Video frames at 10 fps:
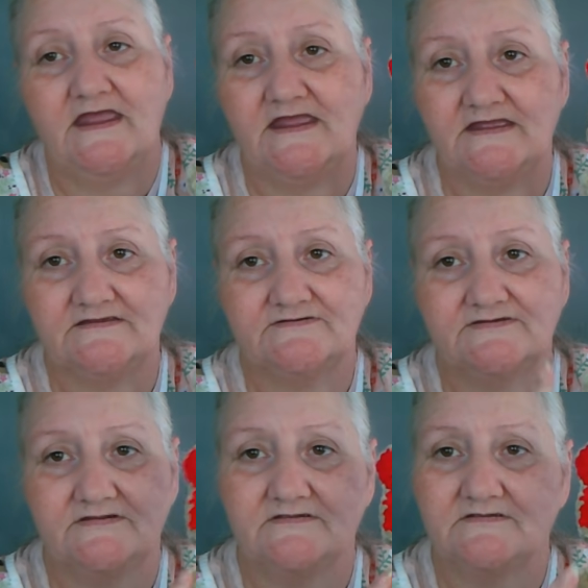and
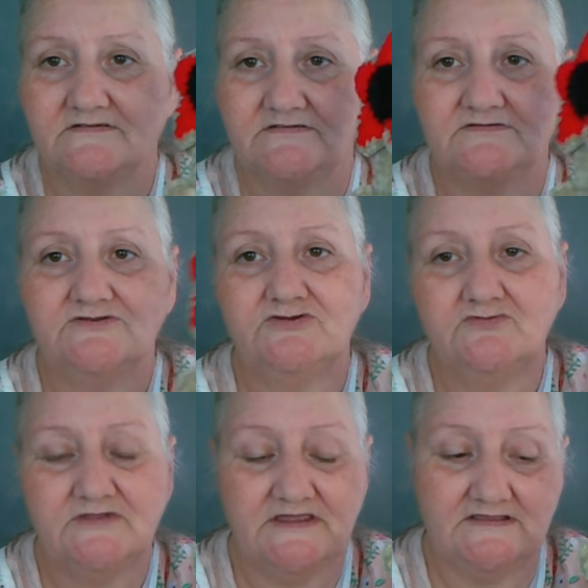
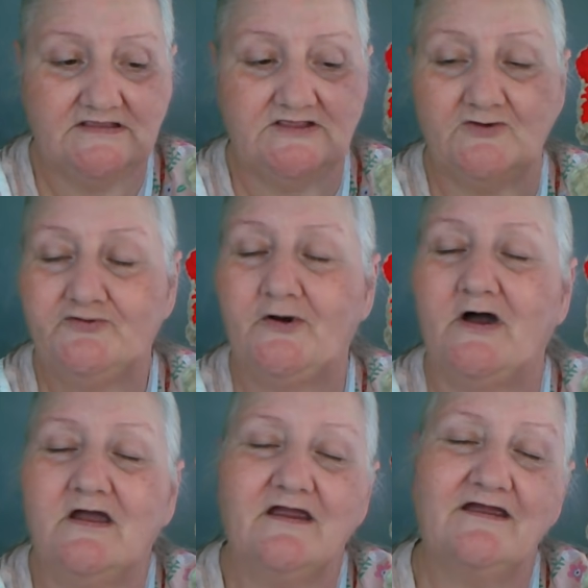2 legs so
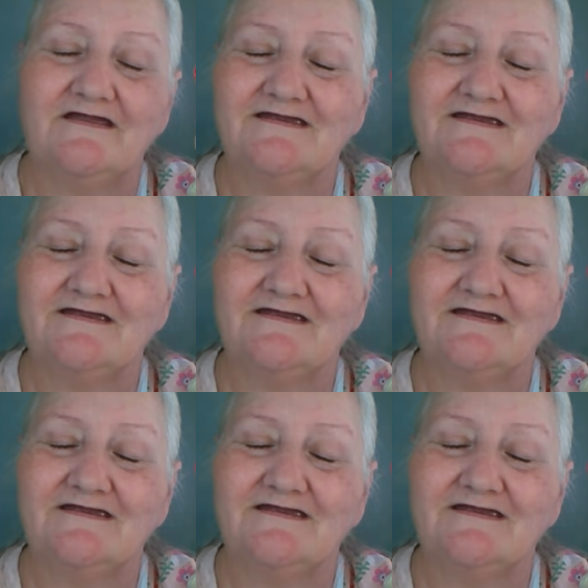far.